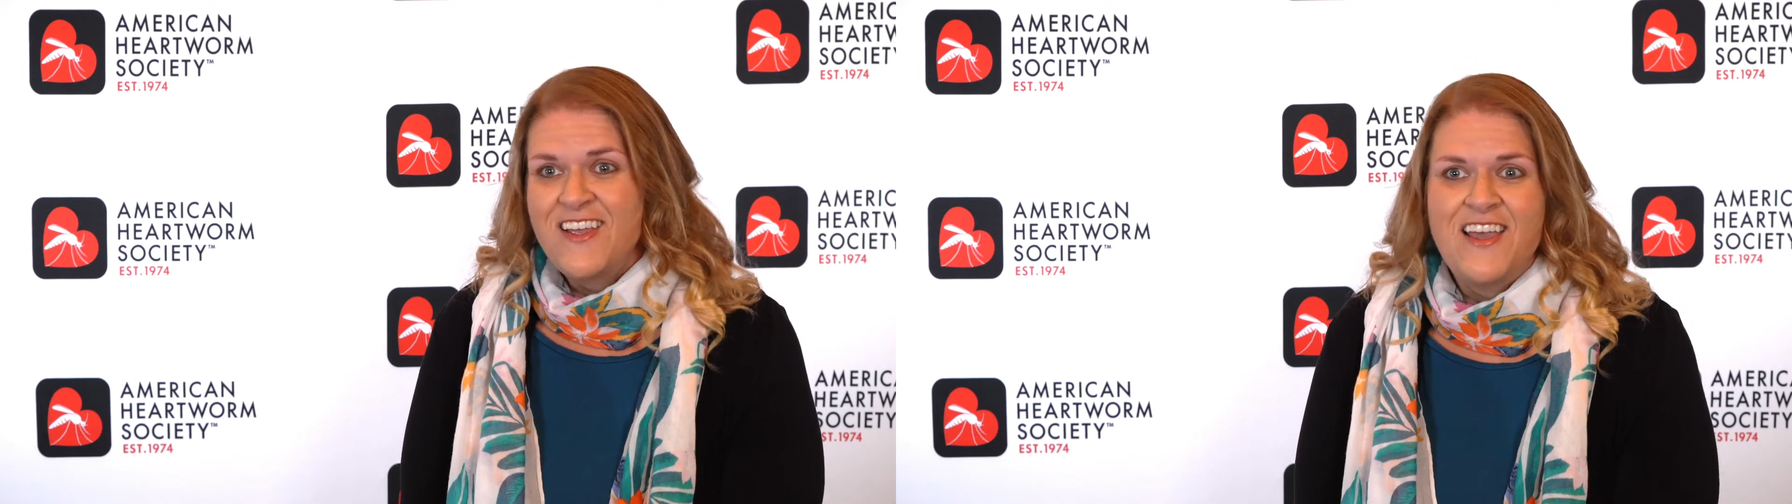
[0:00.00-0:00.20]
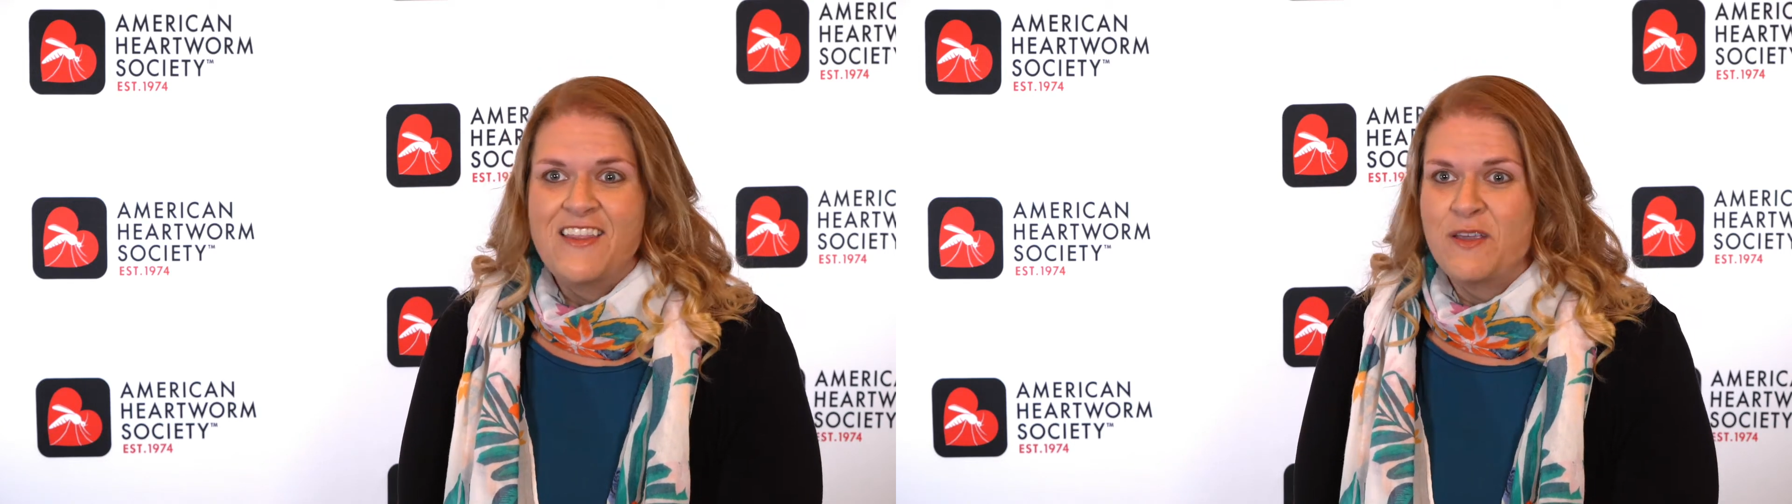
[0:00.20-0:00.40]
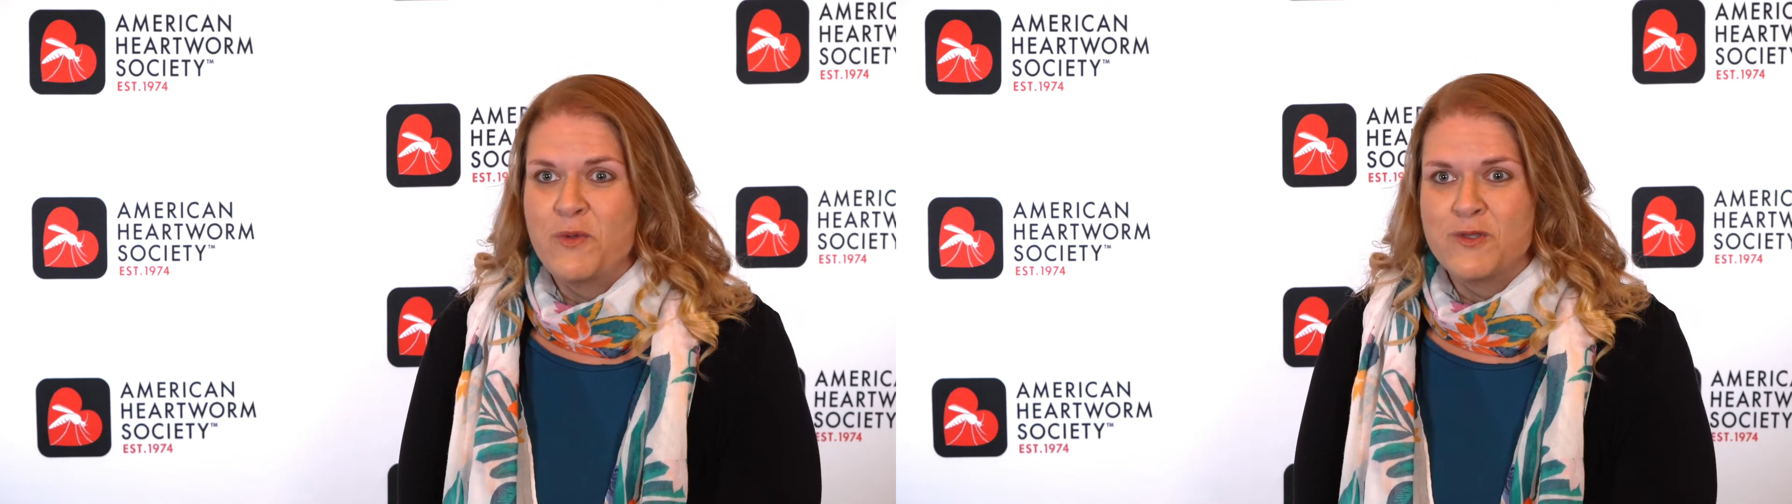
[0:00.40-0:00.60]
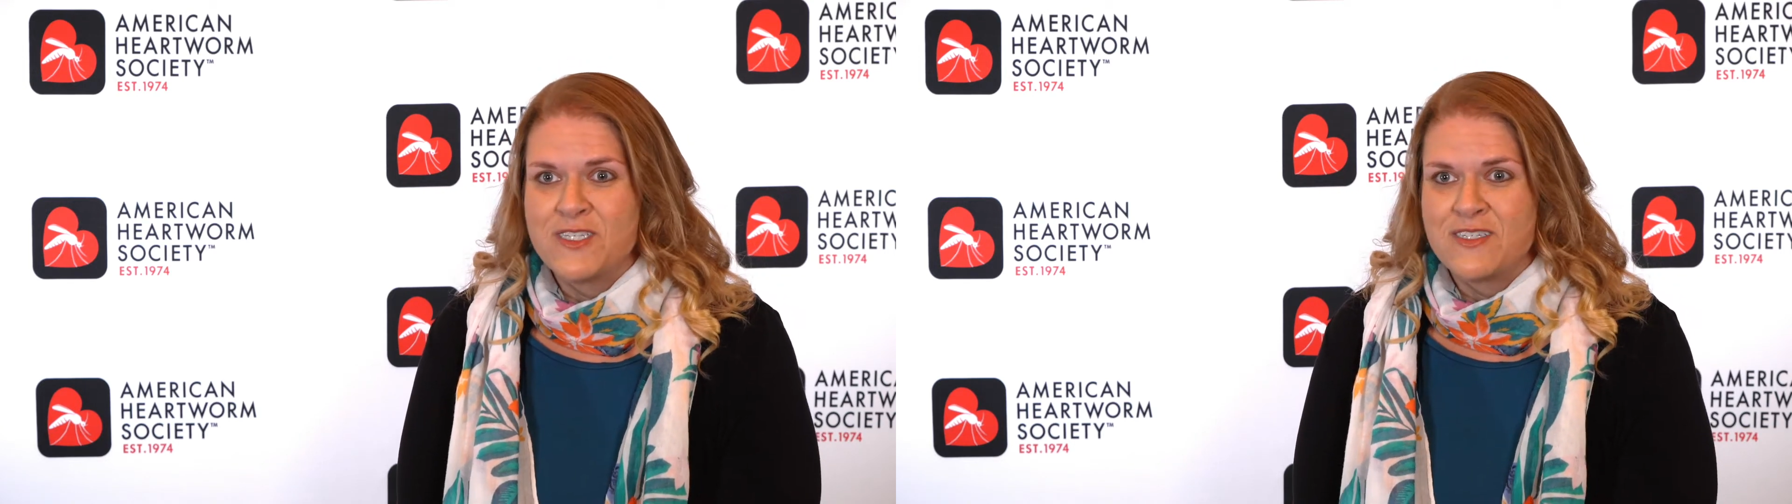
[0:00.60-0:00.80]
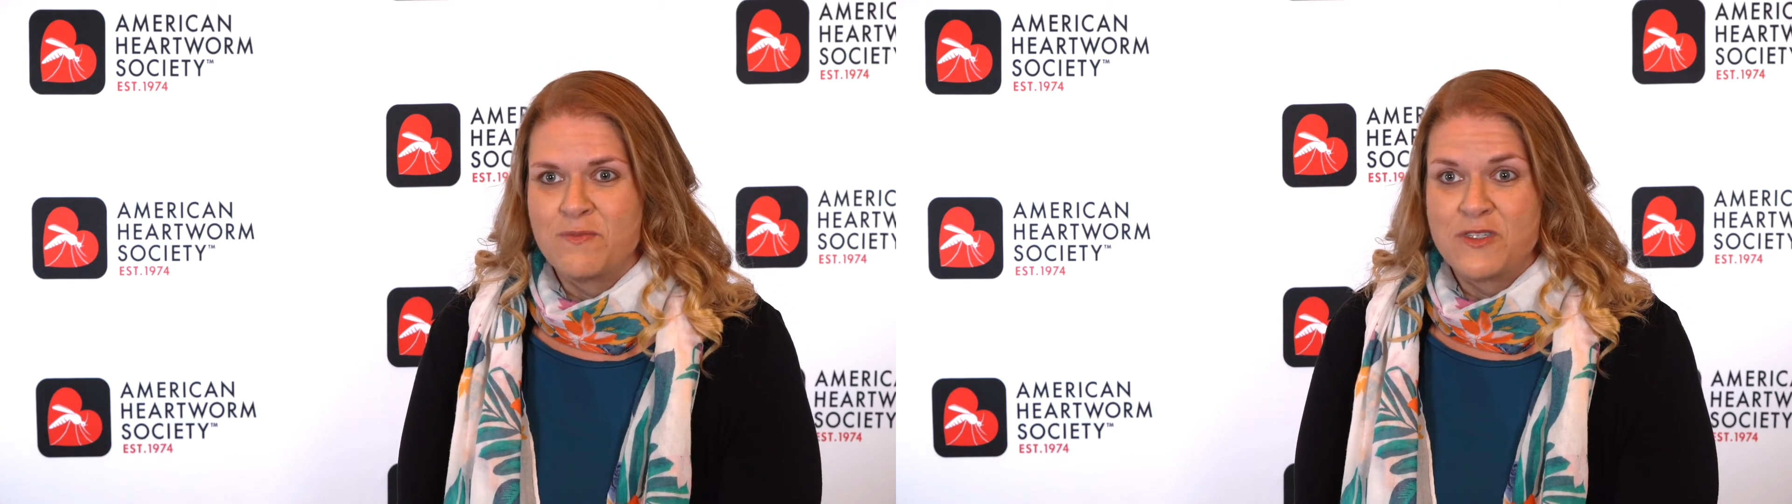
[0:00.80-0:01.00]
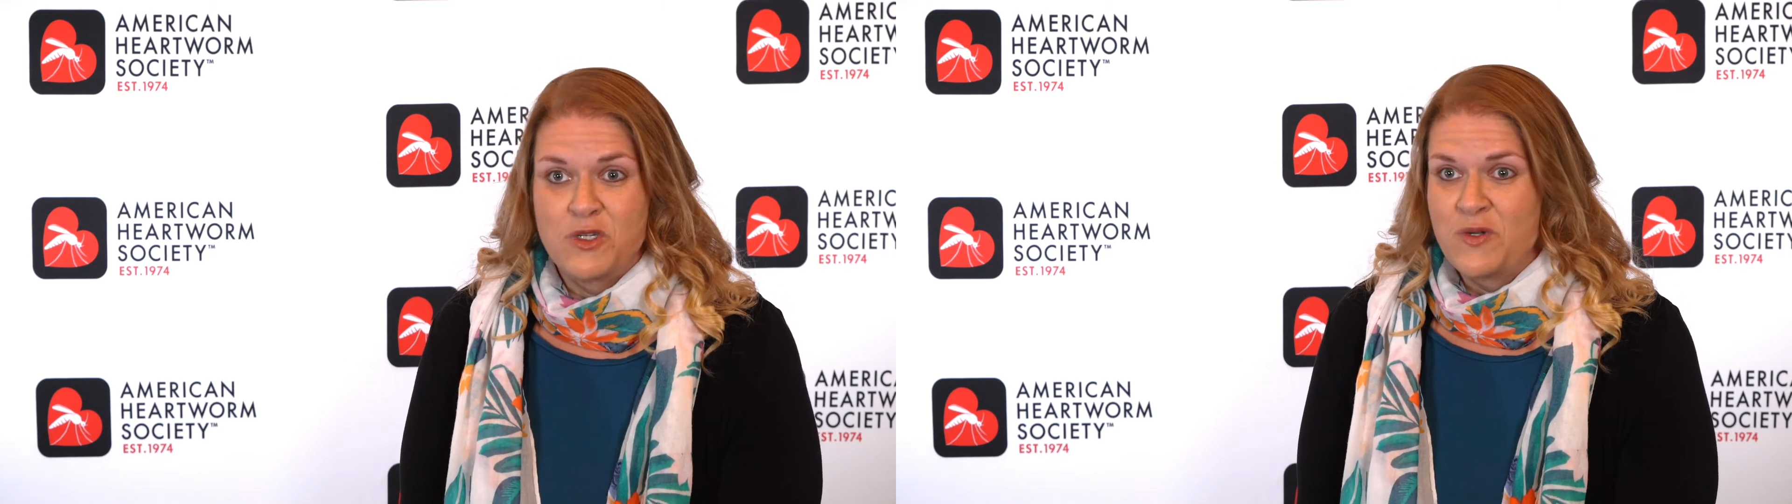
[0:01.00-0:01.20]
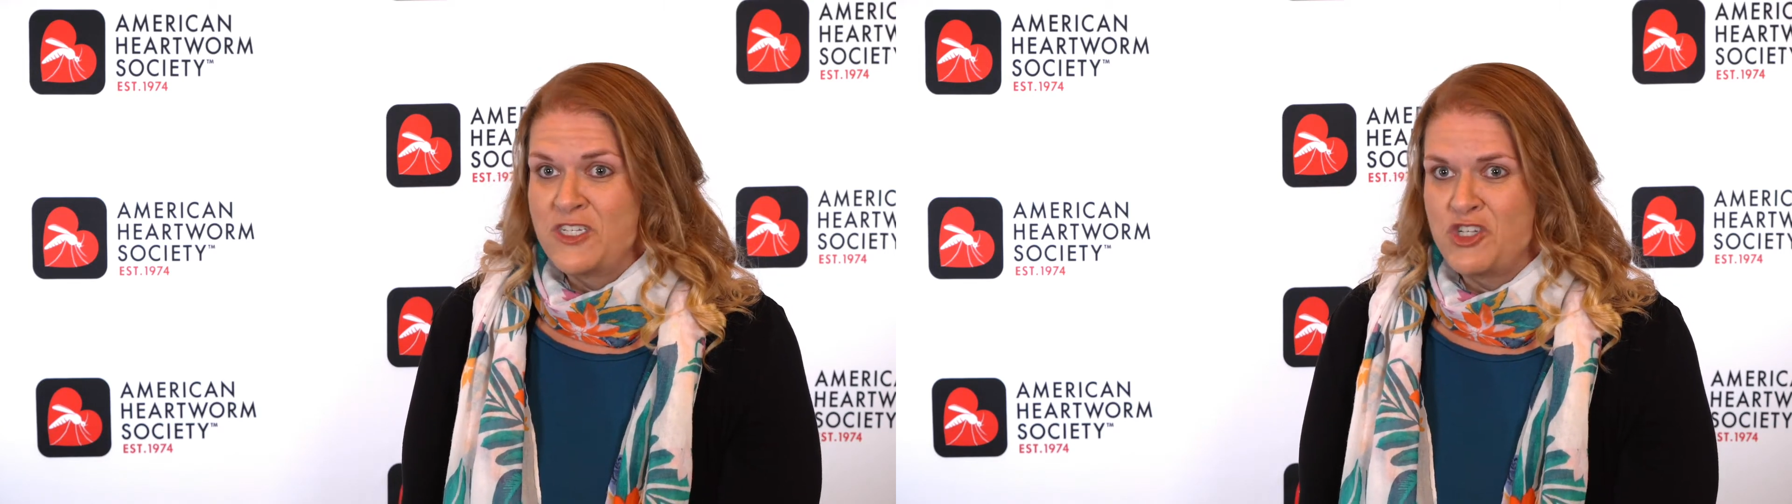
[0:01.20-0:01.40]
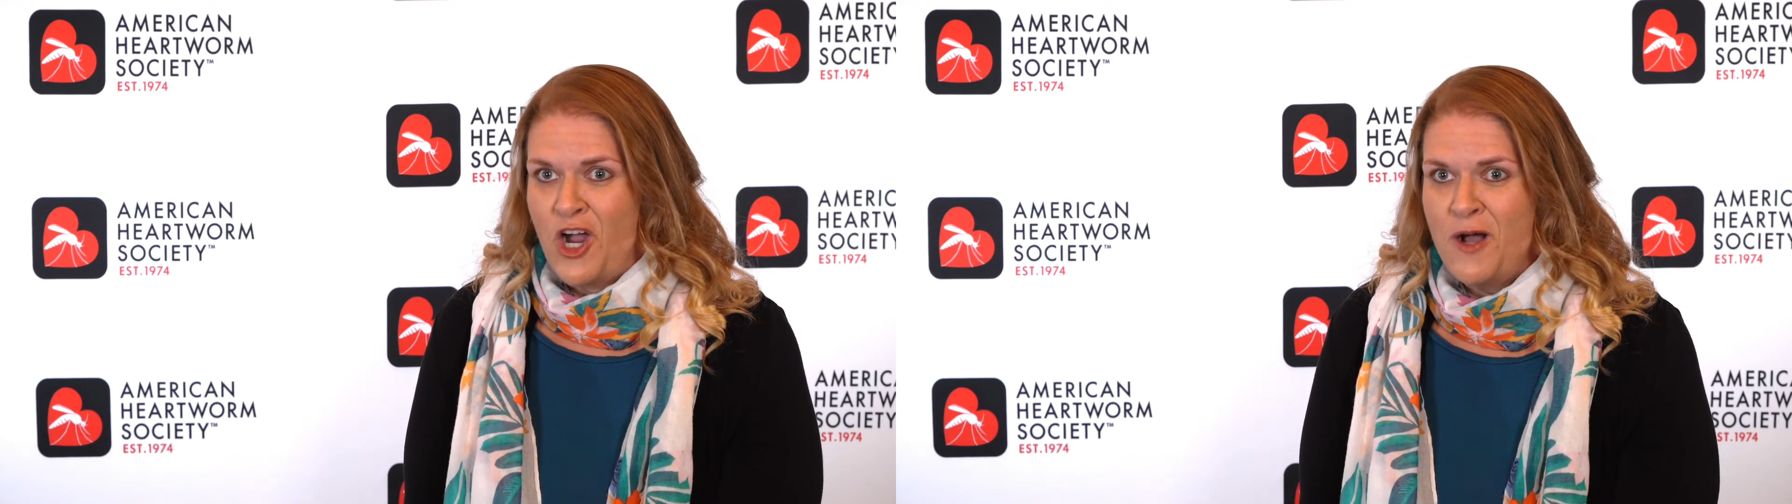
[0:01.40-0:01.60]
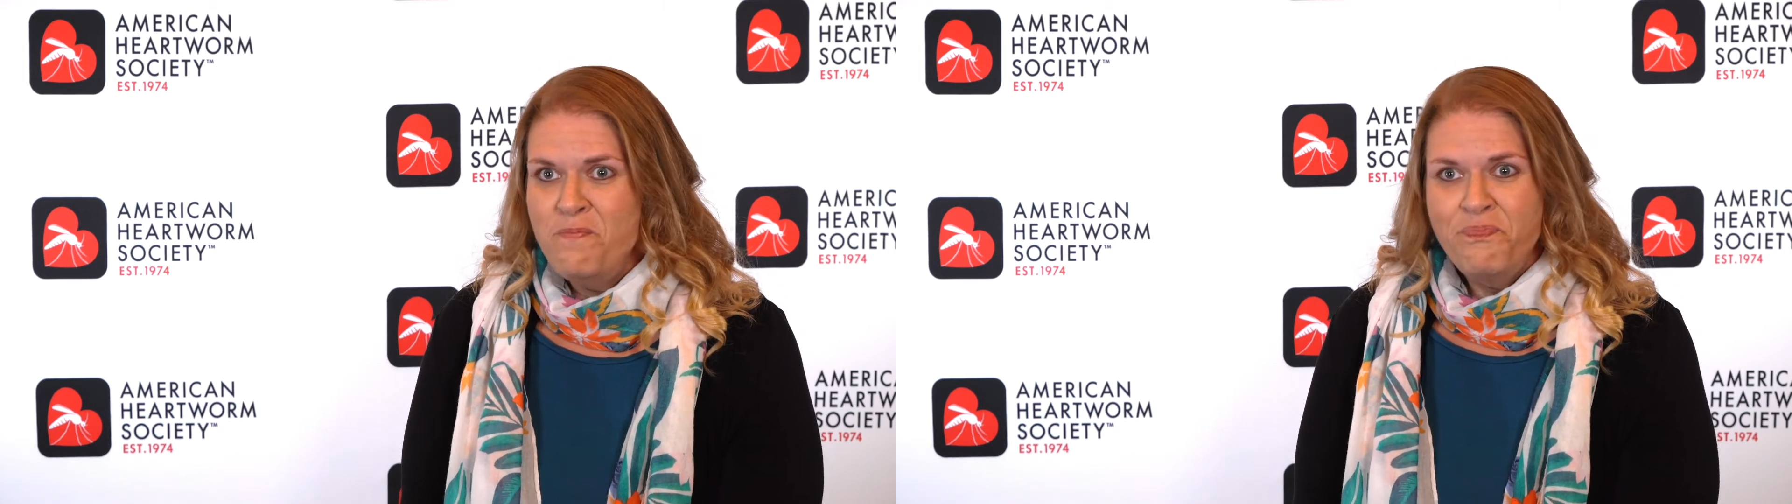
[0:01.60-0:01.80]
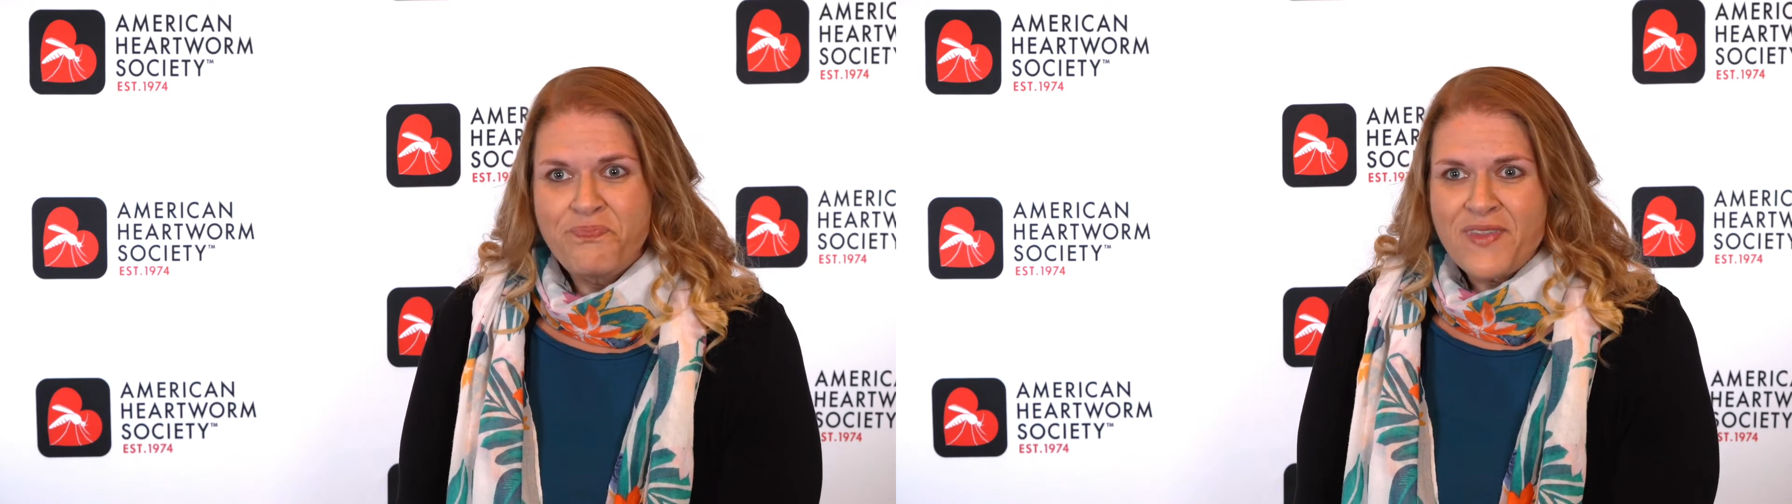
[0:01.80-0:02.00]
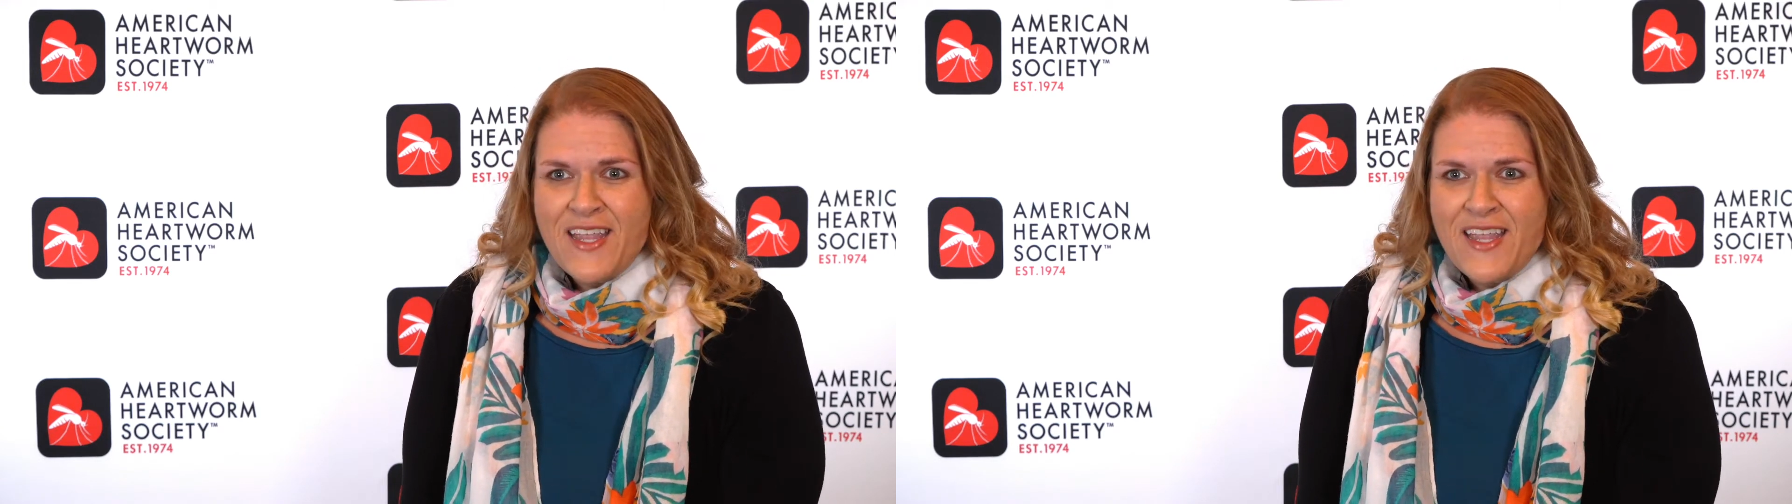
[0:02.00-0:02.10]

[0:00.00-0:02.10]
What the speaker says: And the immune system is doing its job.